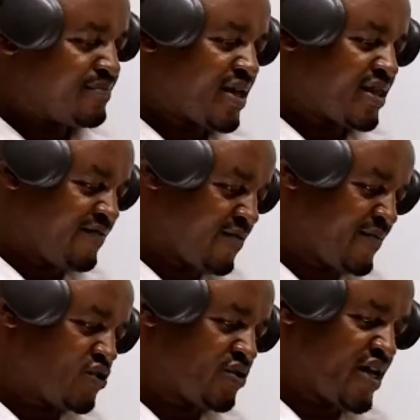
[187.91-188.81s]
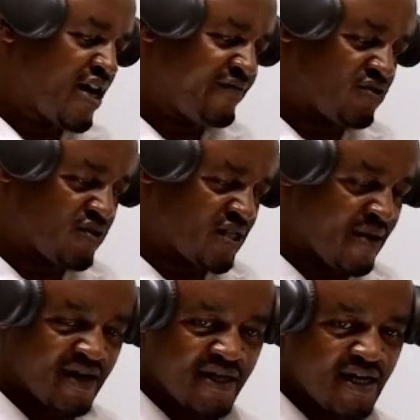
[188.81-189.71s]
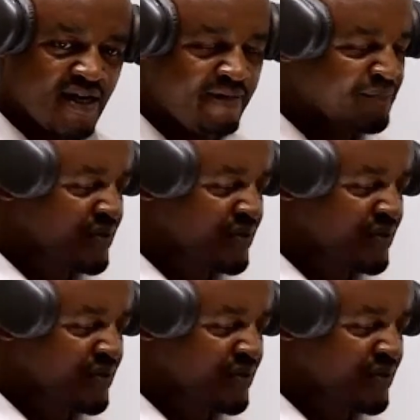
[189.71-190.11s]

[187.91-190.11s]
per the information we have in note number 3,